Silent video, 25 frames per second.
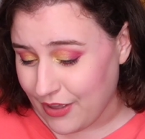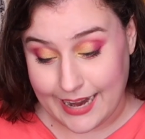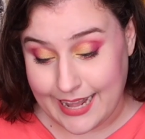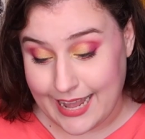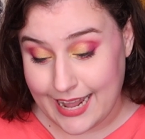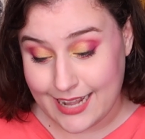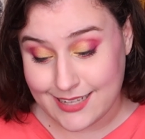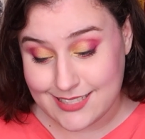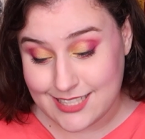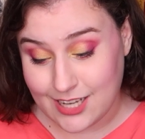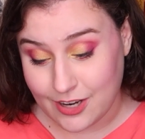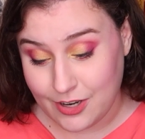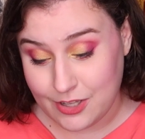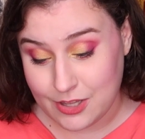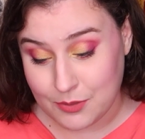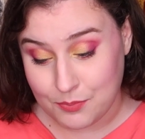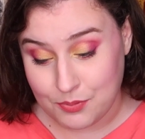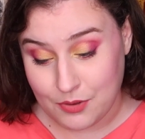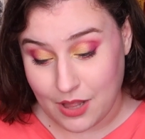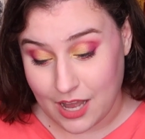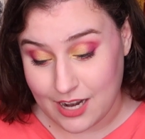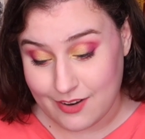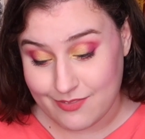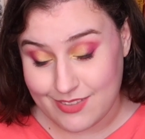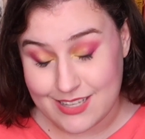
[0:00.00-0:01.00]
I can't tell you the
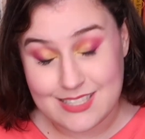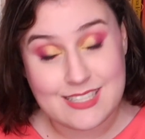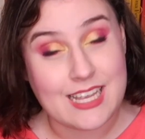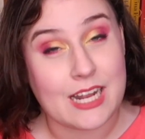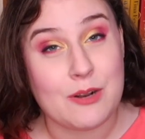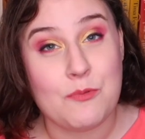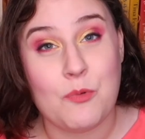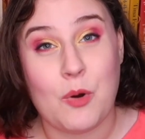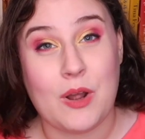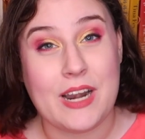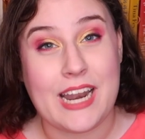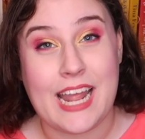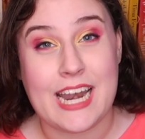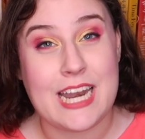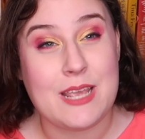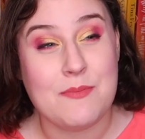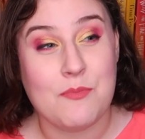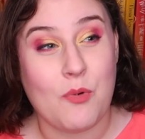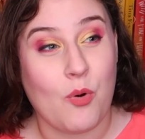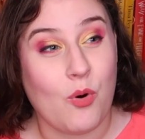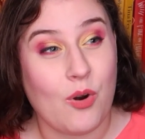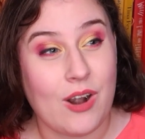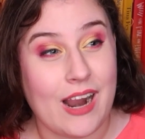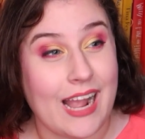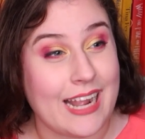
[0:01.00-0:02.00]
plot of this one
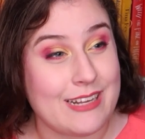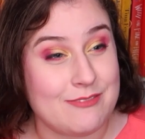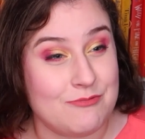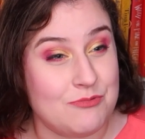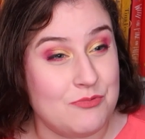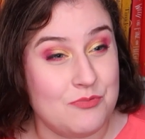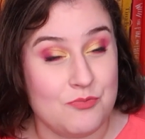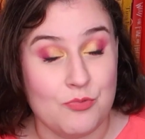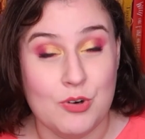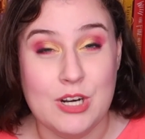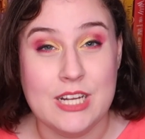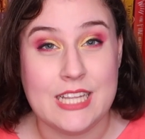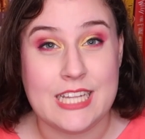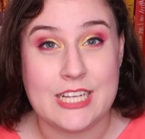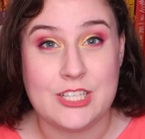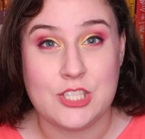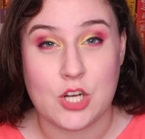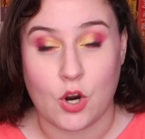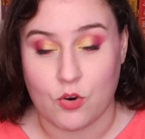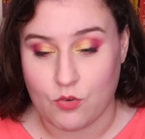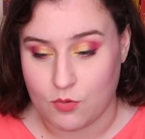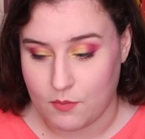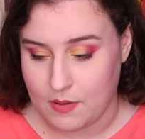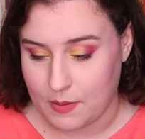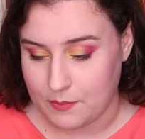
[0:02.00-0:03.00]
anymore. I really
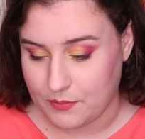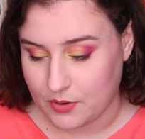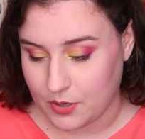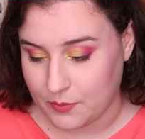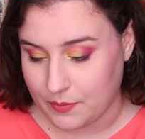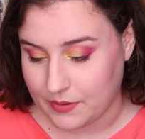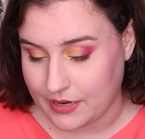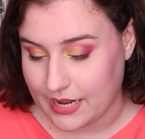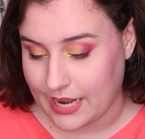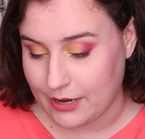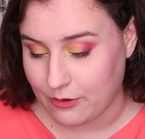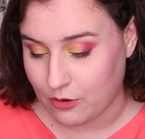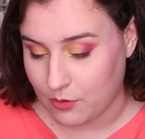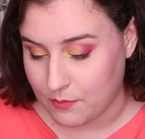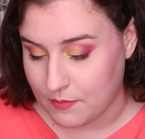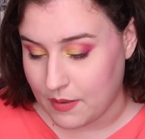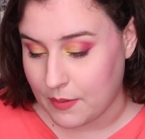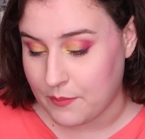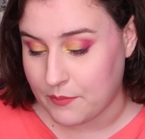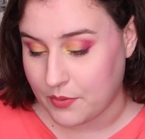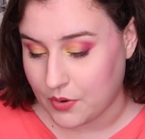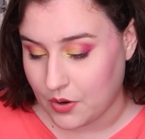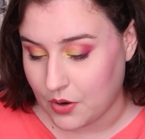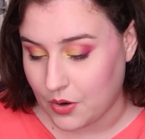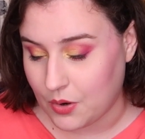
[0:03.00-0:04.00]
don't remember, but I
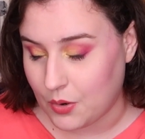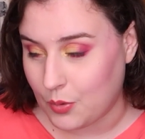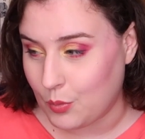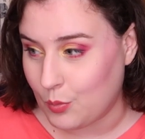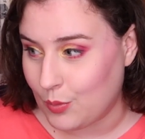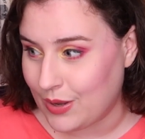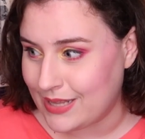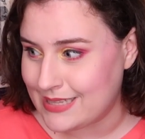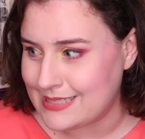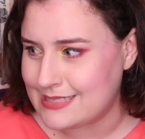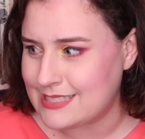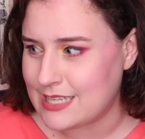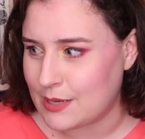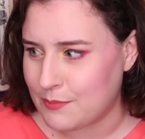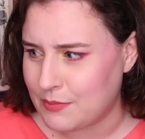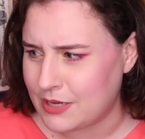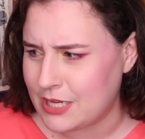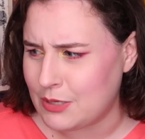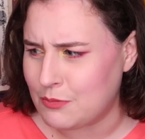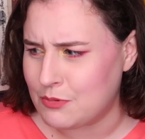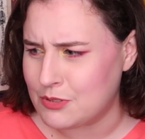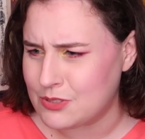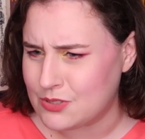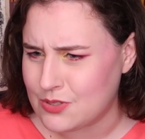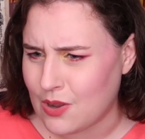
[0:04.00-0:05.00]
remember when
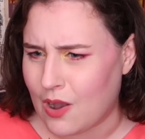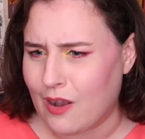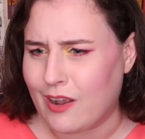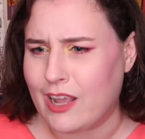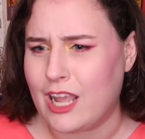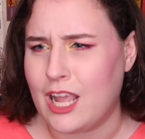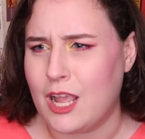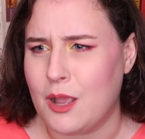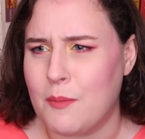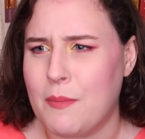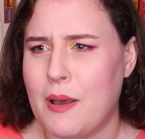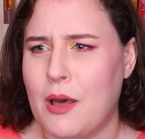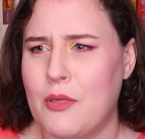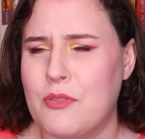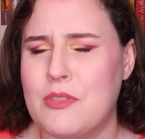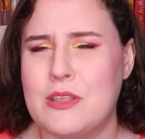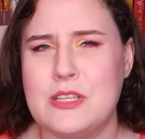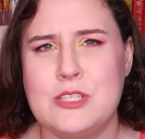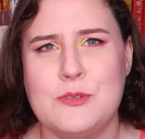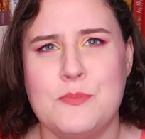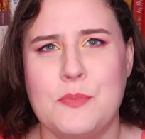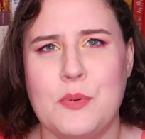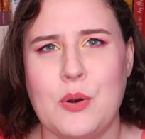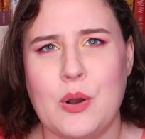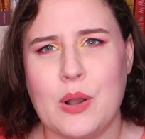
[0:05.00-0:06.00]
somebody was talking about
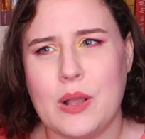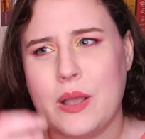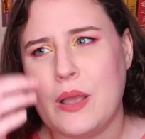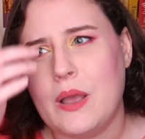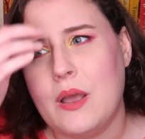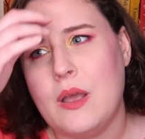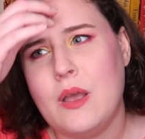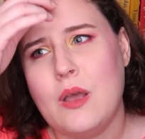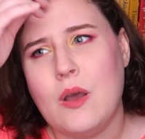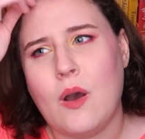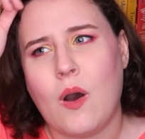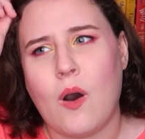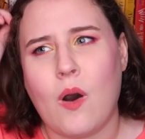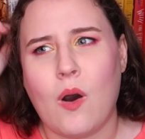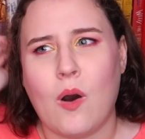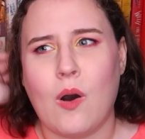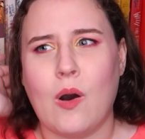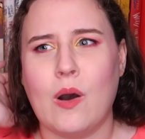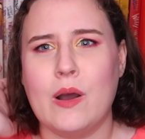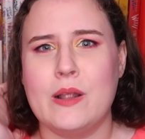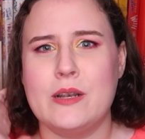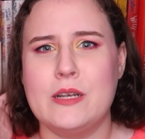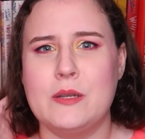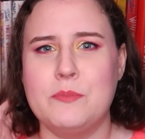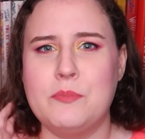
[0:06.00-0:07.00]
this book
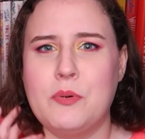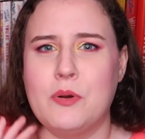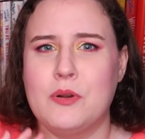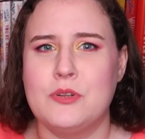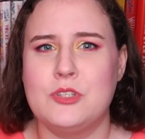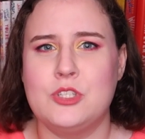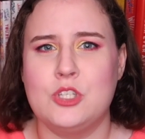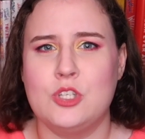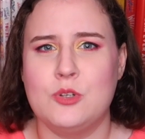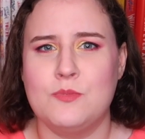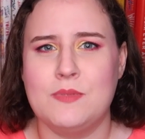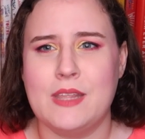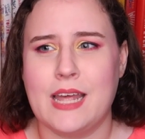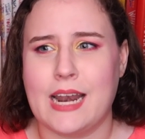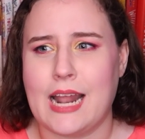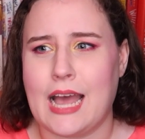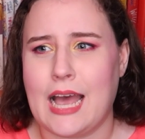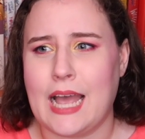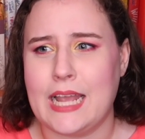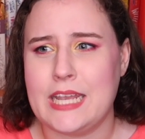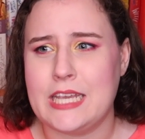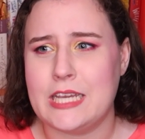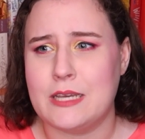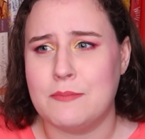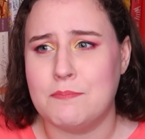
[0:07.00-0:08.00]
on BookTube that
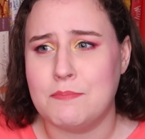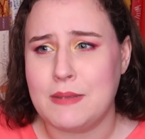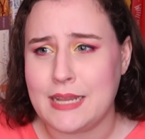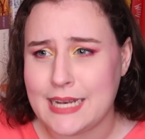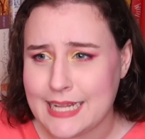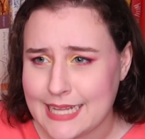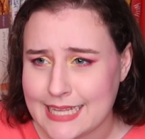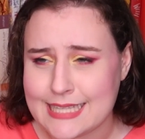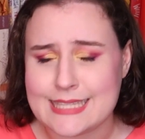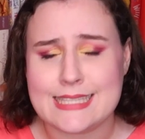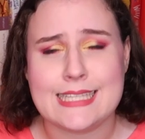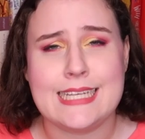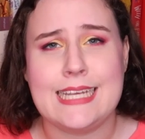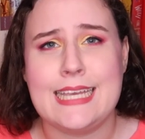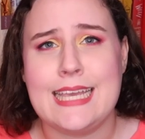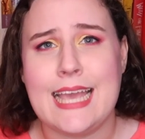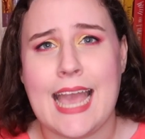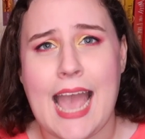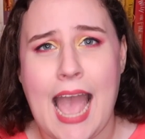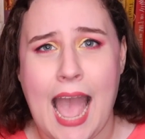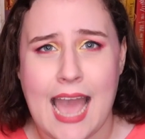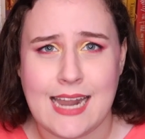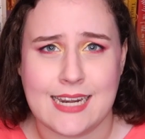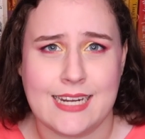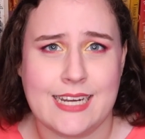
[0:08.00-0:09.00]
I immediately
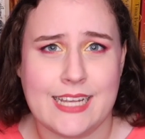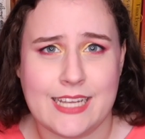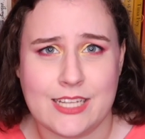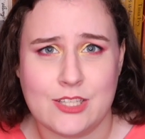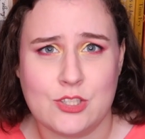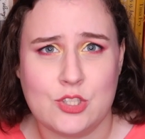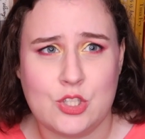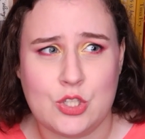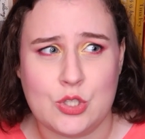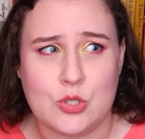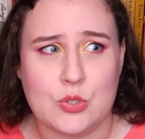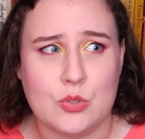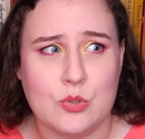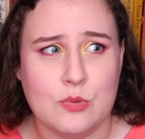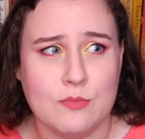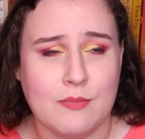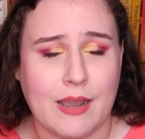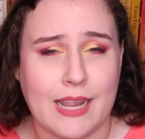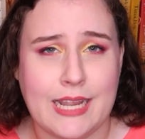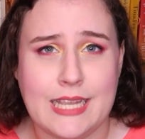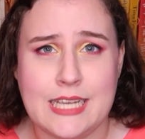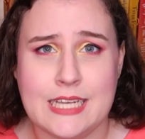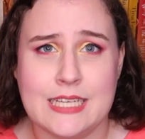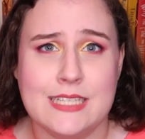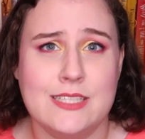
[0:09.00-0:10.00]
added it to
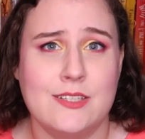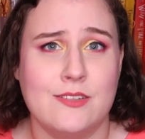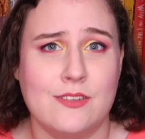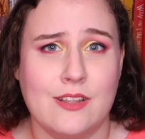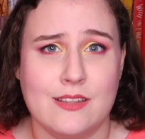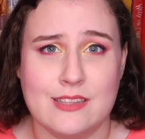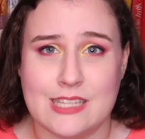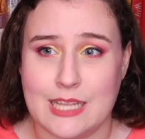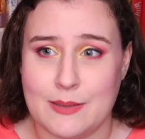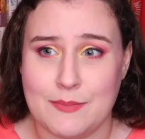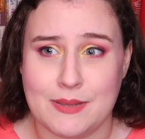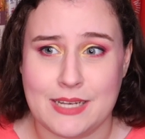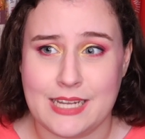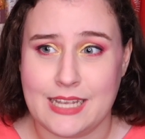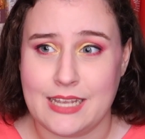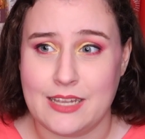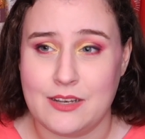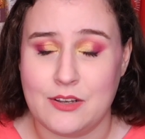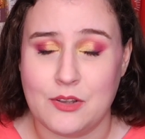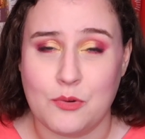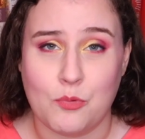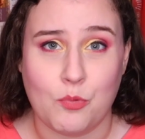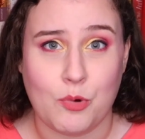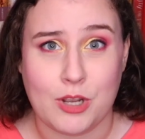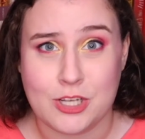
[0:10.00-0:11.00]
my Kindle
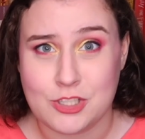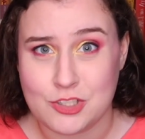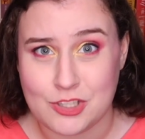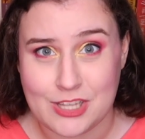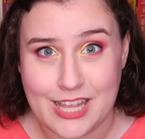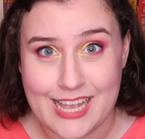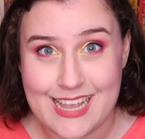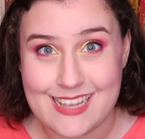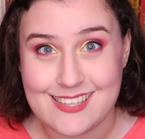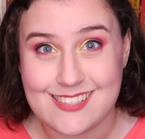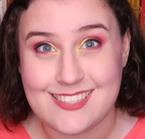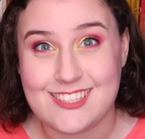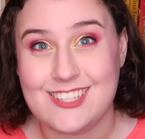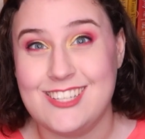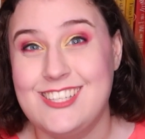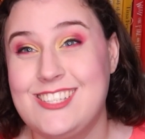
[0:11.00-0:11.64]
Unlimited wish list.